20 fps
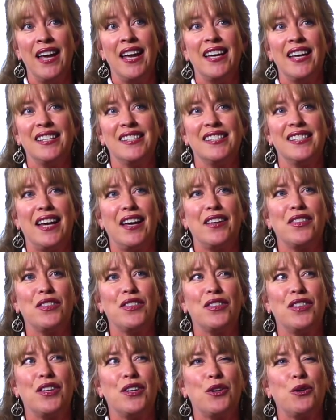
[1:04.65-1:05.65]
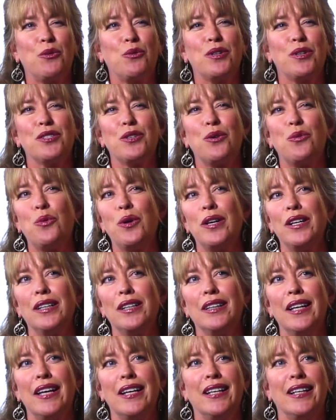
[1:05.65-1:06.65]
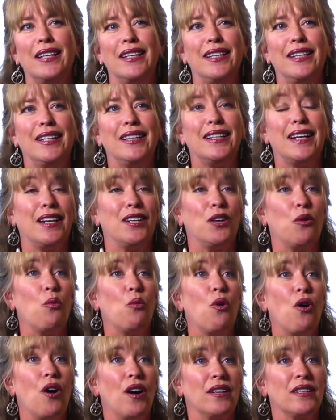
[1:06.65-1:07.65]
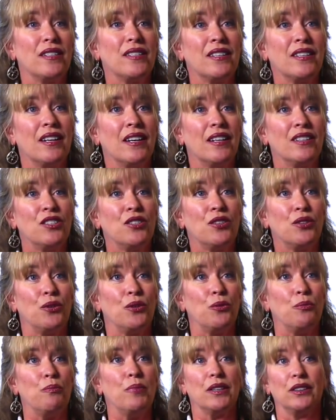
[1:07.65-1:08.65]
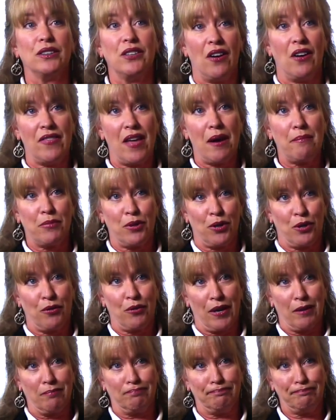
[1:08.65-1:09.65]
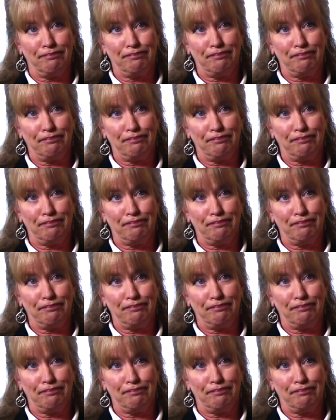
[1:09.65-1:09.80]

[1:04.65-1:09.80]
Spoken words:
is that there was a will and a need and a want to build on that program.